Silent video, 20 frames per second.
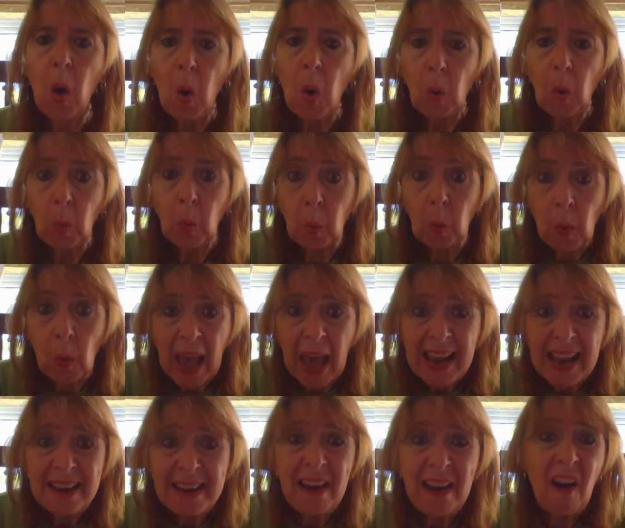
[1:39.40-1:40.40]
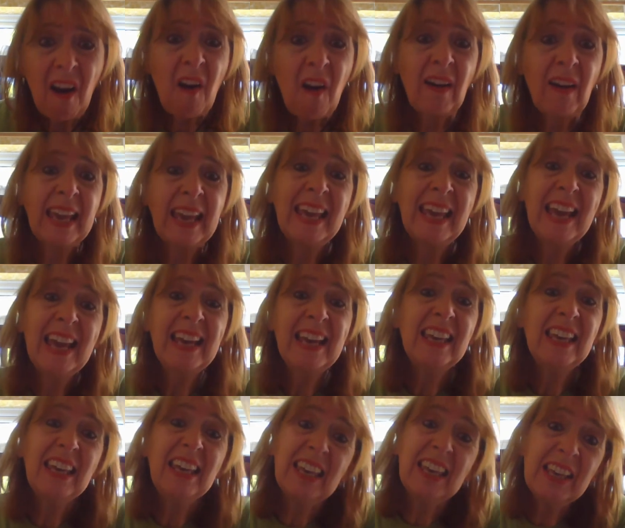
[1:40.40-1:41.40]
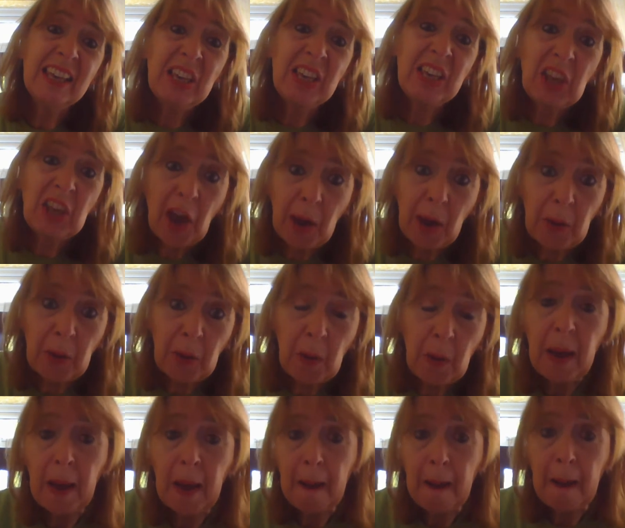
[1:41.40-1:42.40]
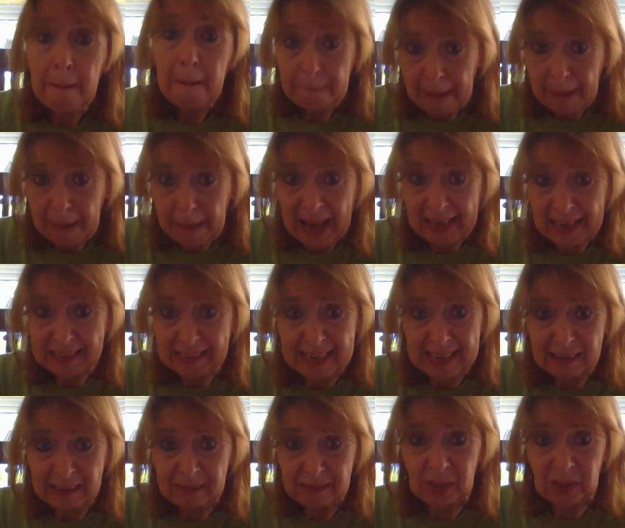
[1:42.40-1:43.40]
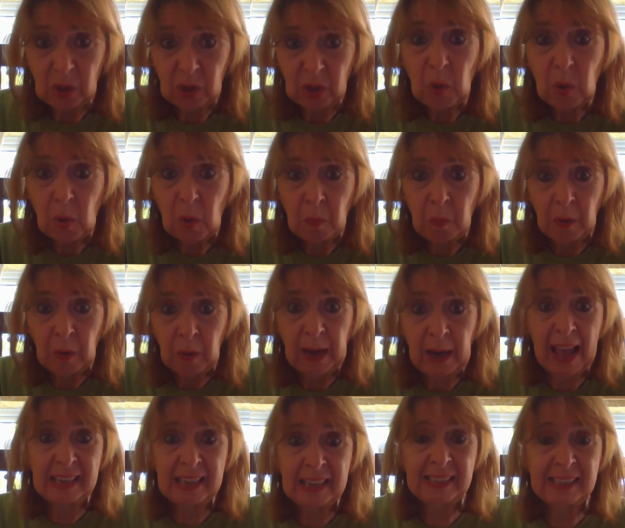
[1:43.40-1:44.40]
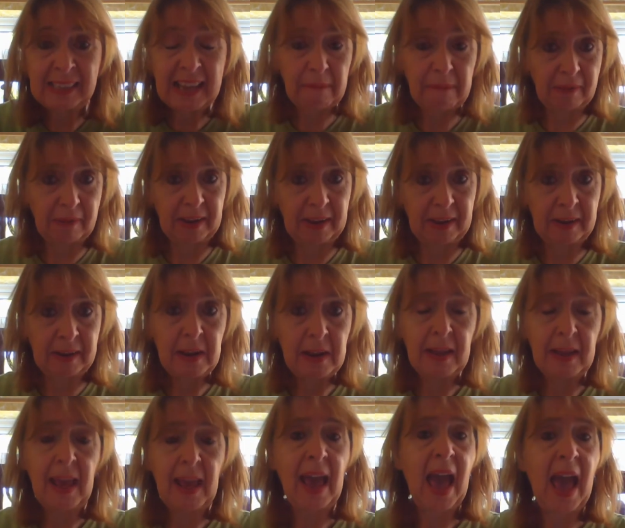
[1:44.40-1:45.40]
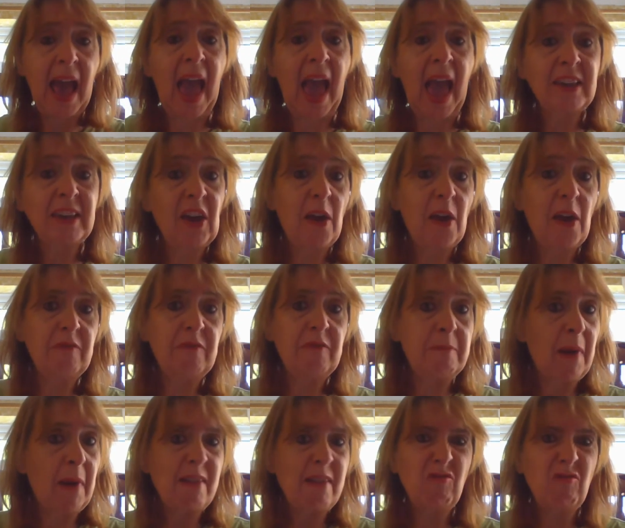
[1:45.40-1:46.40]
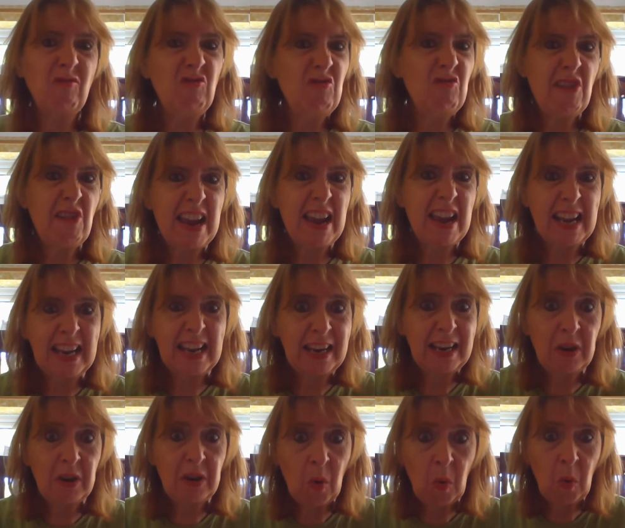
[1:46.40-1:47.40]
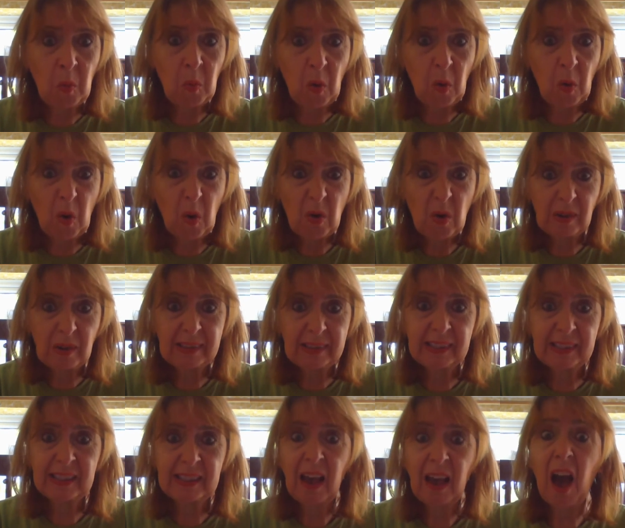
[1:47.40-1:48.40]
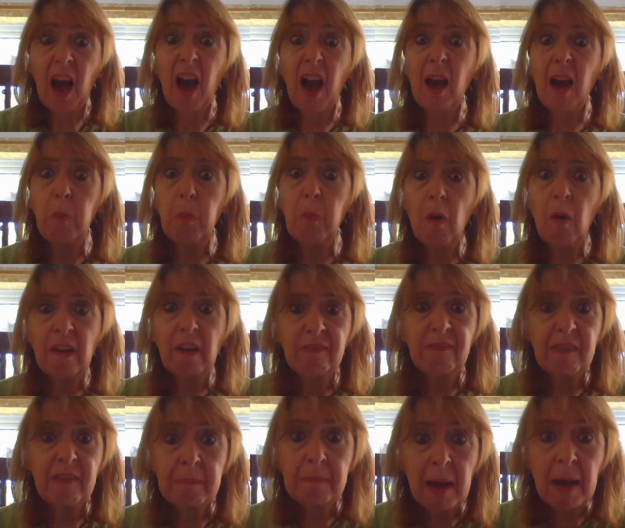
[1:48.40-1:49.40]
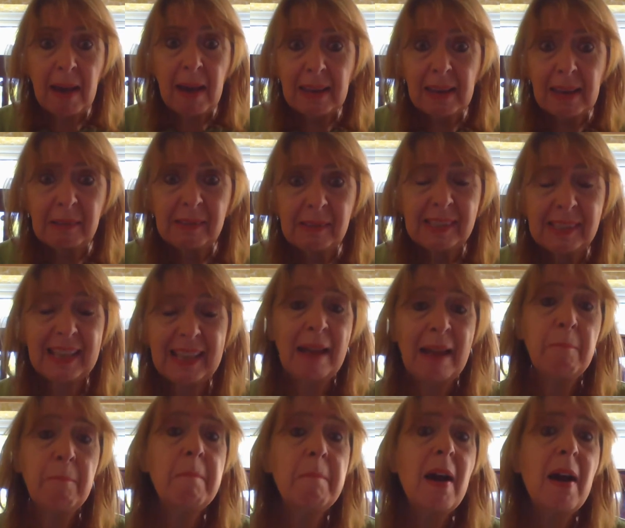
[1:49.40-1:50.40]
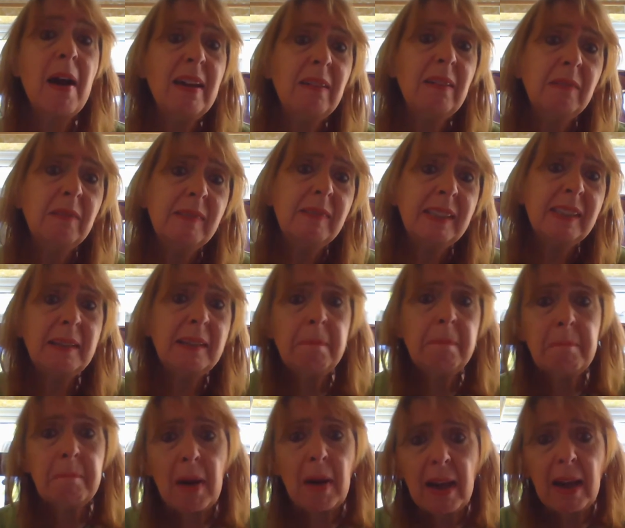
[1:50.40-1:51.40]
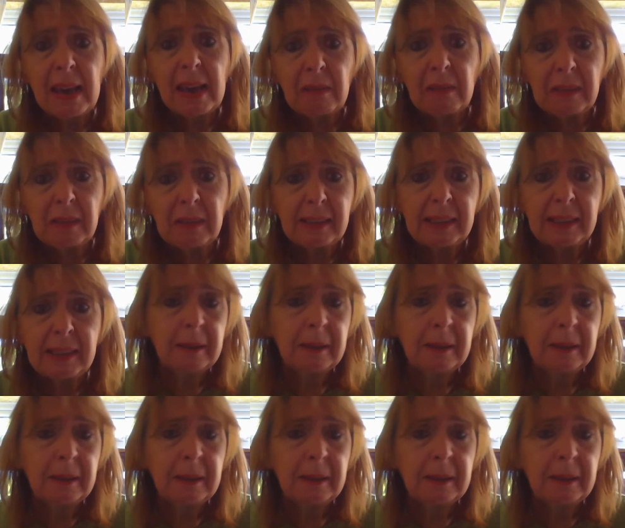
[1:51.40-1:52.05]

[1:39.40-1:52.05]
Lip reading: When I can go back down to Cornwall and Devon and go for my really long walks, I walk for miles and miles and miles.